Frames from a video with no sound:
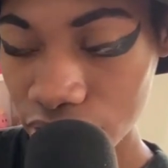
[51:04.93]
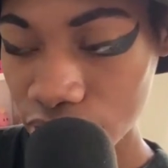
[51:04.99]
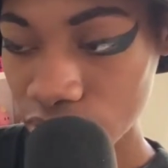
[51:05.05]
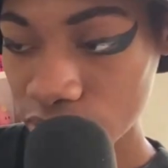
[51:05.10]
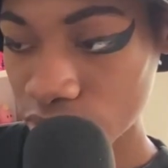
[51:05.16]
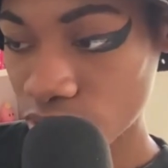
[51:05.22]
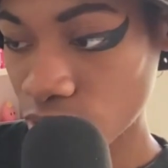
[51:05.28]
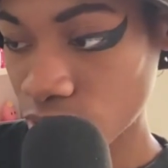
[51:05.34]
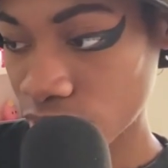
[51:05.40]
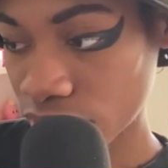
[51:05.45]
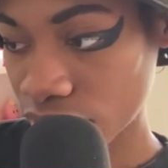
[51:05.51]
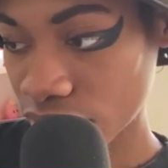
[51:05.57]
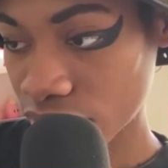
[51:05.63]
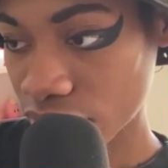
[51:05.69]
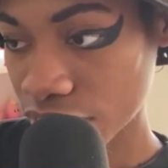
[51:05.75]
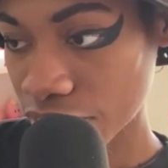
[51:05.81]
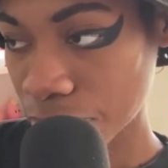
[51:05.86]
during
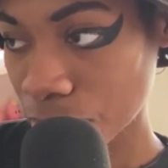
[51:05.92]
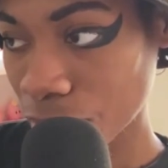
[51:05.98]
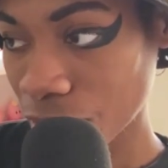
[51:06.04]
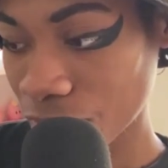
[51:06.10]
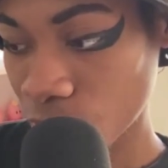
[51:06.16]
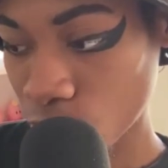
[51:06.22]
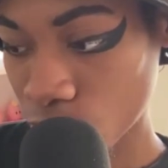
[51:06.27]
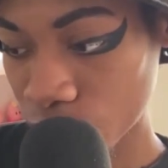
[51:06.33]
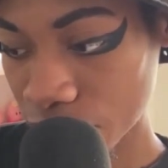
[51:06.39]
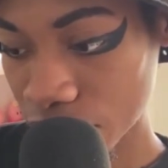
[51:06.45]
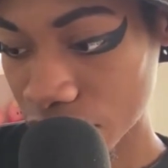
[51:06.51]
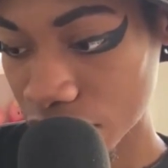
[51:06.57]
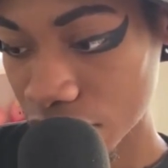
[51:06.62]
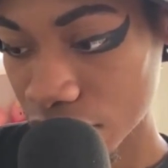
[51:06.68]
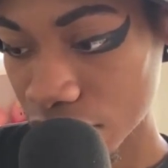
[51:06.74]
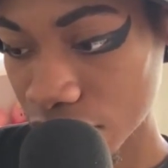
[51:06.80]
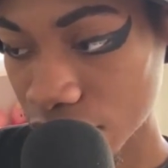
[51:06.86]
this
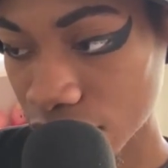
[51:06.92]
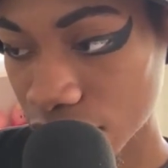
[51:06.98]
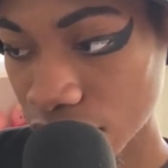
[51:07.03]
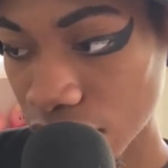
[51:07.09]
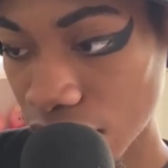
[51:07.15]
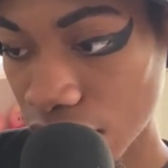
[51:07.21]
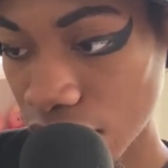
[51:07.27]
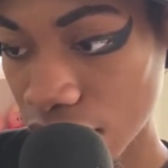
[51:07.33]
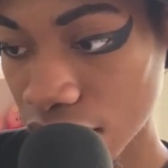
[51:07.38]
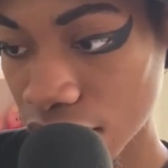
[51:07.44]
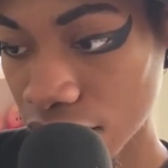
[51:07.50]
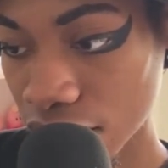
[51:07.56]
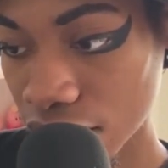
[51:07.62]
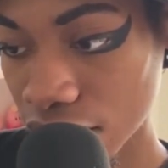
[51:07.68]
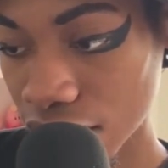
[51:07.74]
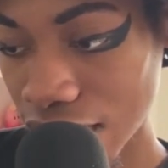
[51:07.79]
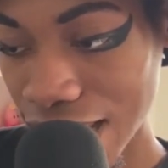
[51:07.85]
performance,
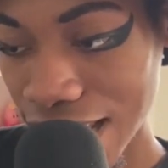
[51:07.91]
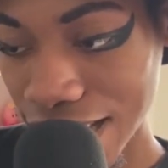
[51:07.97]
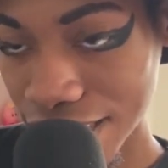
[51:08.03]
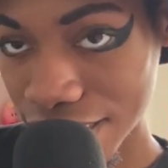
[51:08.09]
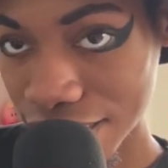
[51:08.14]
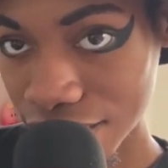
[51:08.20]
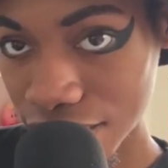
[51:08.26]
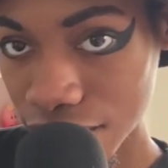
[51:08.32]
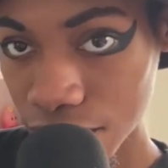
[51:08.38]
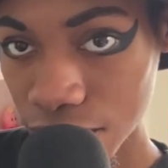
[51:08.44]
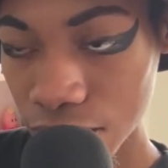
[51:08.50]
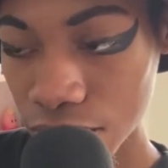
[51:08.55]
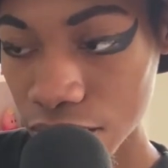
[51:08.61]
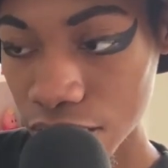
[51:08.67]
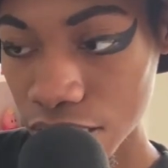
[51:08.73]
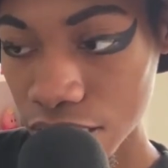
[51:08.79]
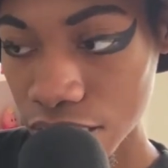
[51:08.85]
uh, and
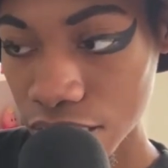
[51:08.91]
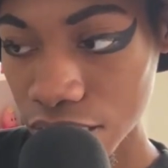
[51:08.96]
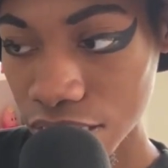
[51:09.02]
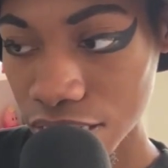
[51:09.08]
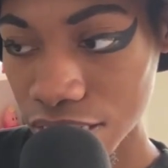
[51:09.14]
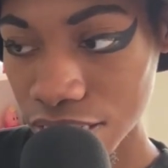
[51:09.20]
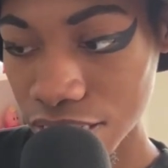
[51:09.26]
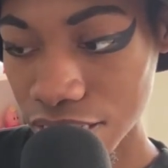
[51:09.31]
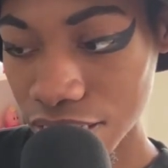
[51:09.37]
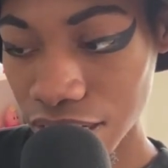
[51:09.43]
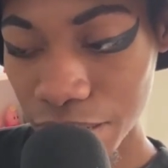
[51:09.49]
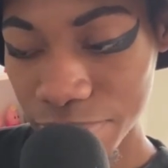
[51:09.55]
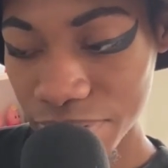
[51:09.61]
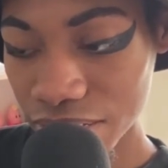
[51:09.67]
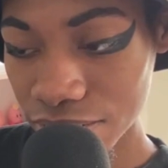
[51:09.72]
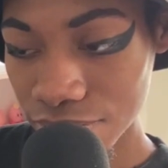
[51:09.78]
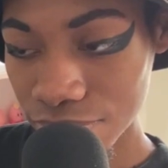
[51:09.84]
I
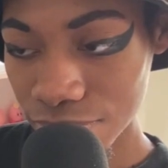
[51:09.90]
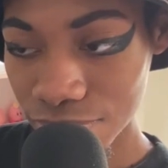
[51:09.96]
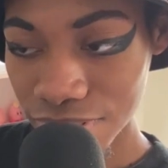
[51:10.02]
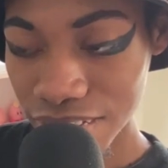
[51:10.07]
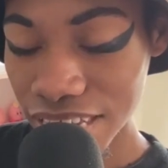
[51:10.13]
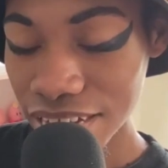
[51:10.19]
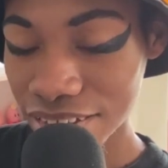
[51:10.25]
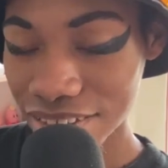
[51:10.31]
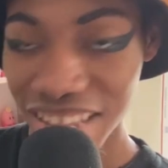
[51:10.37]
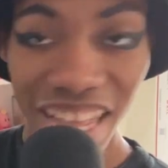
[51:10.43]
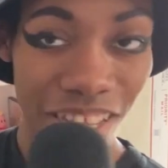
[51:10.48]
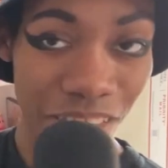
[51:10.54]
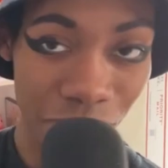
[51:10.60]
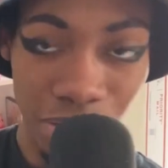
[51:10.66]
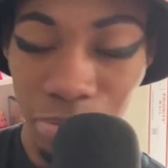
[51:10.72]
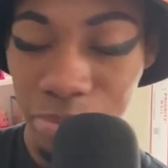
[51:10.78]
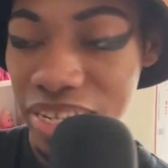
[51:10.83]
mean,
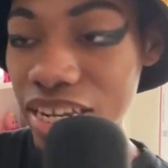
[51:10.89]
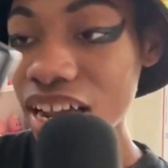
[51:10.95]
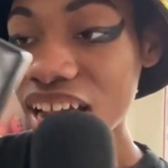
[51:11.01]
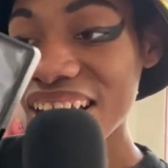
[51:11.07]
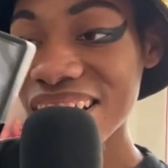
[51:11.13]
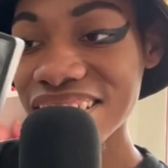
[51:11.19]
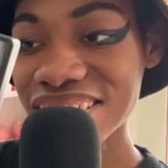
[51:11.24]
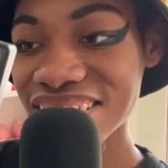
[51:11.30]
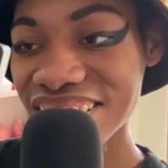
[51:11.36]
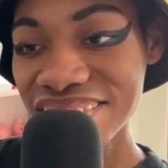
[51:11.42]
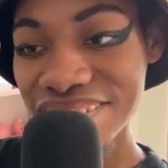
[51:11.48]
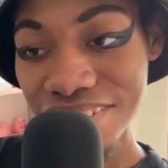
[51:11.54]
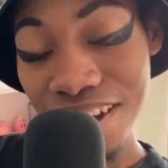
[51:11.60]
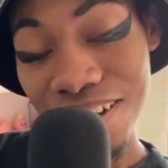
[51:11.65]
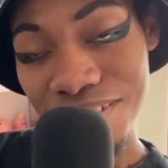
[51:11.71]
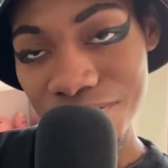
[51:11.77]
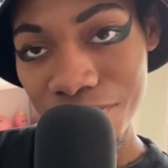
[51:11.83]
yeah. I mean, it's it's a
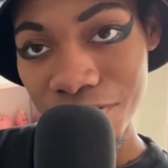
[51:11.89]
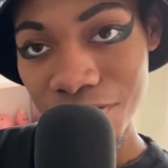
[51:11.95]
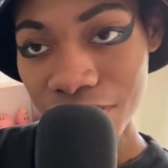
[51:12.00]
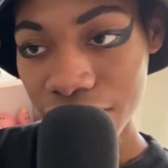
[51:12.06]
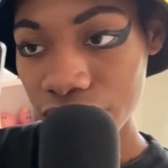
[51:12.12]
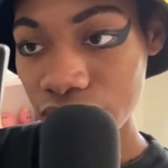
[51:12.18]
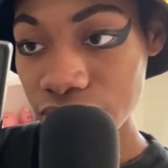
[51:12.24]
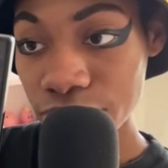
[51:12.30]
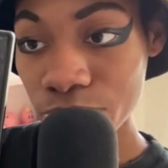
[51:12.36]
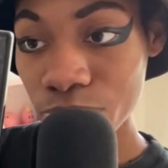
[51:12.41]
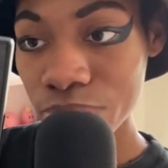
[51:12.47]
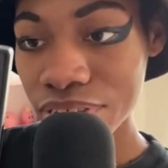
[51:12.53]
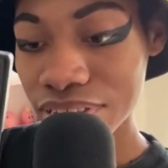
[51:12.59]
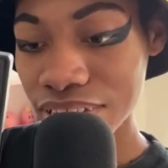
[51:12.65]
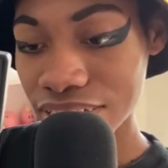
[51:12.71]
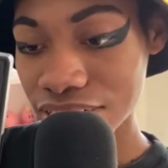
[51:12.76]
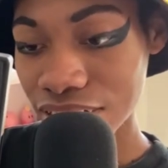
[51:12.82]
concert. Like, it's a really
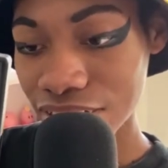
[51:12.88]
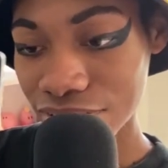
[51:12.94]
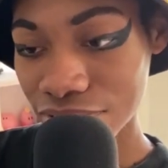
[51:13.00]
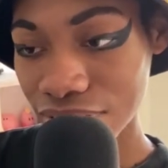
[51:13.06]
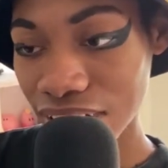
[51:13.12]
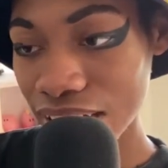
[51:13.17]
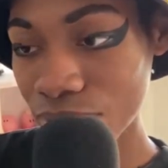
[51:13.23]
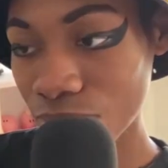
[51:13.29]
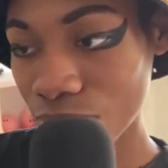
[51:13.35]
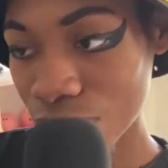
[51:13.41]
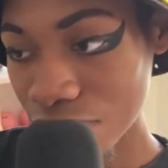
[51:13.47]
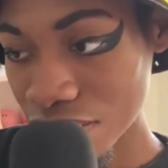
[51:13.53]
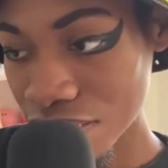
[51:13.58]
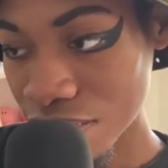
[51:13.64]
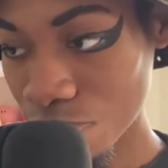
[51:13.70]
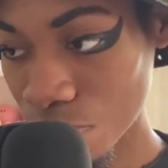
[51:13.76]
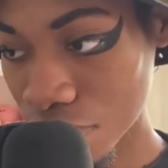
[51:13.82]
nice concert. I
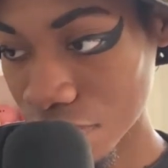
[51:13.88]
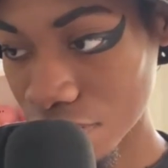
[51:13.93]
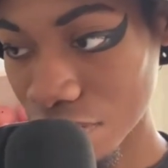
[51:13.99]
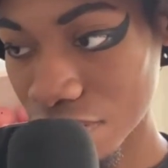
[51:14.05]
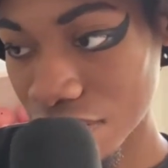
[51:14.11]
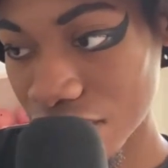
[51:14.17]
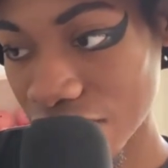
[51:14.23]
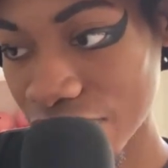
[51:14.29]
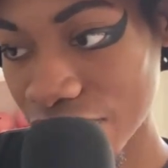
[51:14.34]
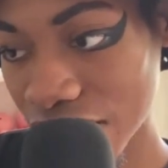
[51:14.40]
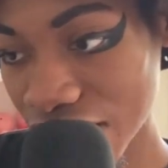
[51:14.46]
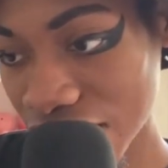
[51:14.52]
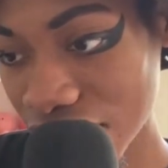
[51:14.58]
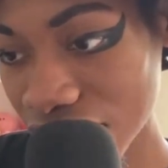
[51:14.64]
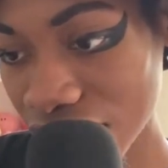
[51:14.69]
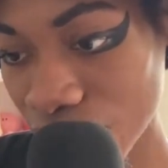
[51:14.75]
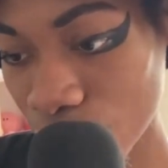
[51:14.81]
wish it wasn't on
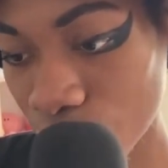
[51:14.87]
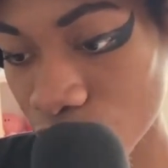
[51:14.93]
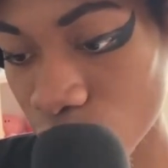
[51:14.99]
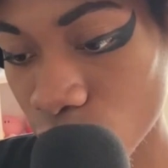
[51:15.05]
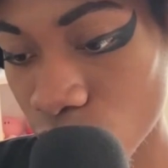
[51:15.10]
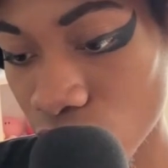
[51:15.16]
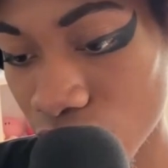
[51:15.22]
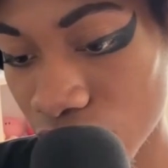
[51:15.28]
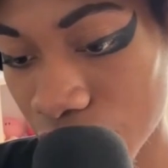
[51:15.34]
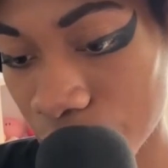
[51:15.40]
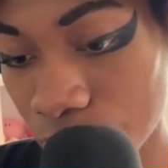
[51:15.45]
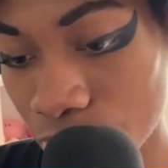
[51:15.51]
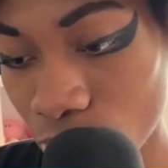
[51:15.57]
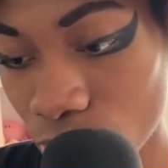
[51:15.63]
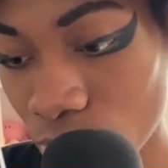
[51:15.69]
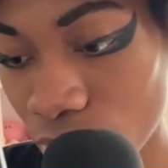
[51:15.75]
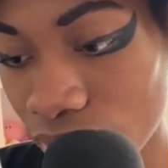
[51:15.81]
DVD. I wish it was on like a
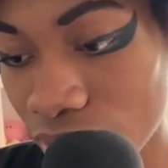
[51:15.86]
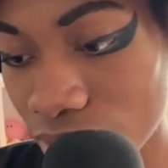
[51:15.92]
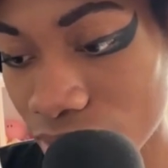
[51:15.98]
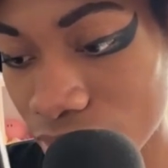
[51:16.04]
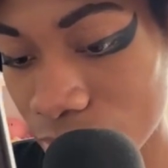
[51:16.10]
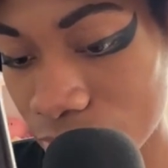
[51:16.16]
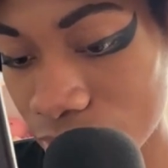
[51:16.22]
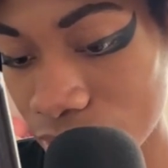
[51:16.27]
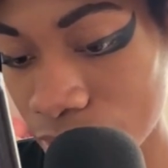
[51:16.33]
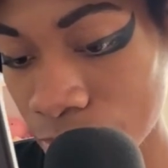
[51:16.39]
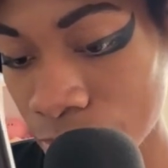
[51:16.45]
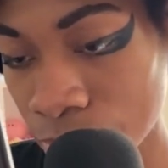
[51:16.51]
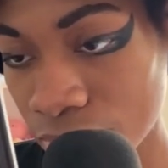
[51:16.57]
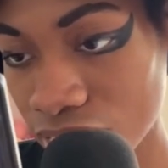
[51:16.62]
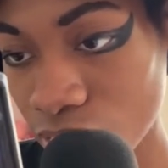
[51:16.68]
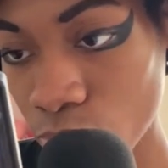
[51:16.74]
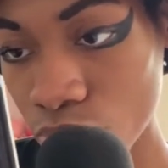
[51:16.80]
Blu-ray or something.
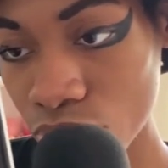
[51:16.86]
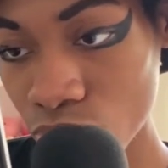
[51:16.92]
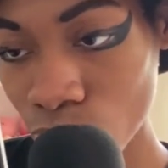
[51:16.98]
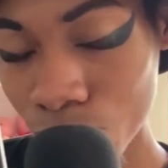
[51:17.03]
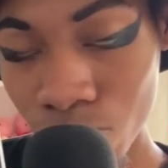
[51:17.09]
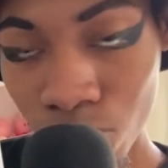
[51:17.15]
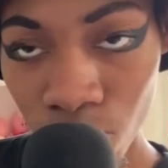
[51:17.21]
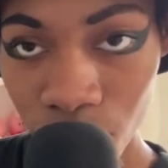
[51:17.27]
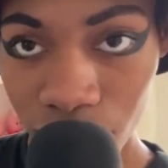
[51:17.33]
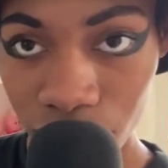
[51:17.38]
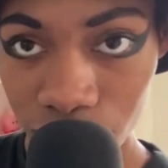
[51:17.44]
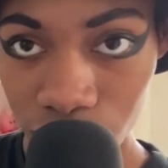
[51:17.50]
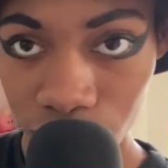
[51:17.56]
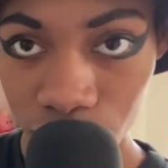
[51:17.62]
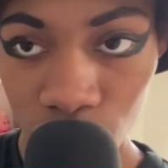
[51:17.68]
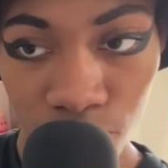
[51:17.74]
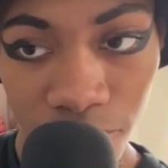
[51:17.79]
They wouldn't do Blu-ray until
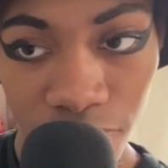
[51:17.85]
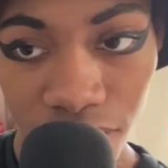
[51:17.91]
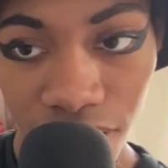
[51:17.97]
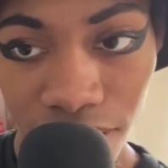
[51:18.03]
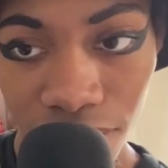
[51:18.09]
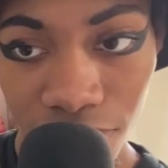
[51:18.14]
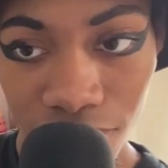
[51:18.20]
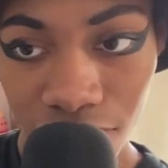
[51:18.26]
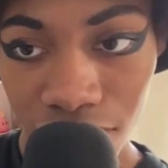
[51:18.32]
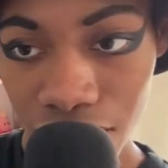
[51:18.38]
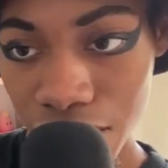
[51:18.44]
a little bit later.